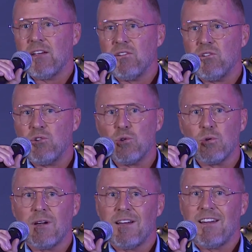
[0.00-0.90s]

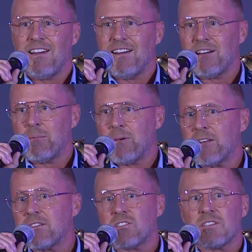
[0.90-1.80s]
new
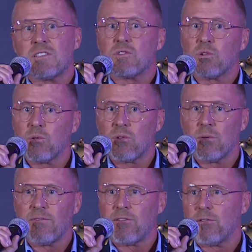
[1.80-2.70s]
appendages to
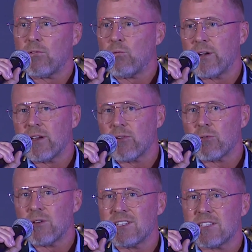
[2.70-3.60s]
them for whatever
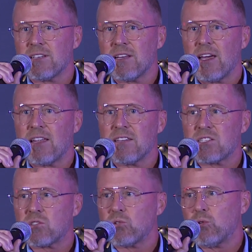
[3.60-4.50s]
reason, and this
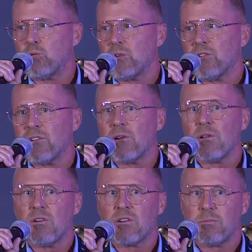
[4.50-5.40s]
door will no
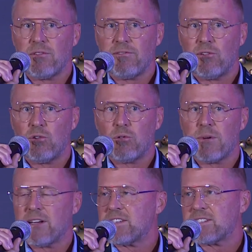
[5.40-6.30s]
longer perform
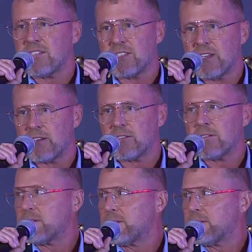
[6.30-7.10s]
as intended.